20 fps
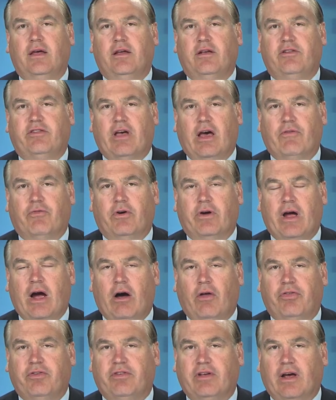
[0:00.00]
Sanford
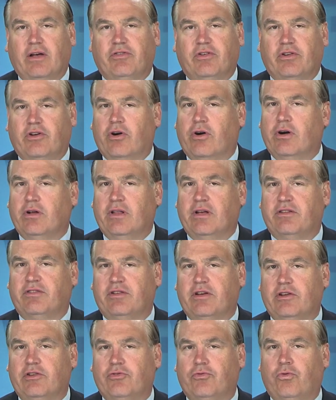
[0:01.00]
Health says it currently
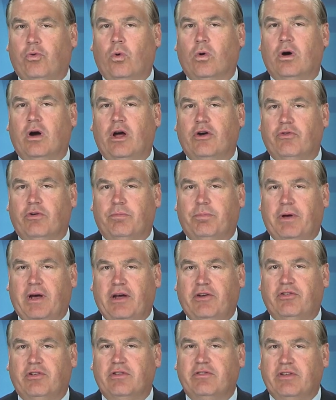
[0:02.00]
sees 400
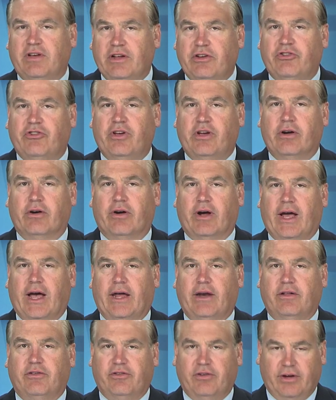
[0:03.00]
patients each year
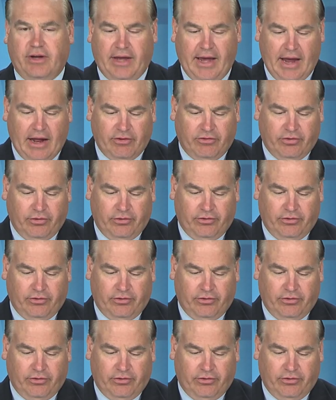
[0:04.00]
at its cancer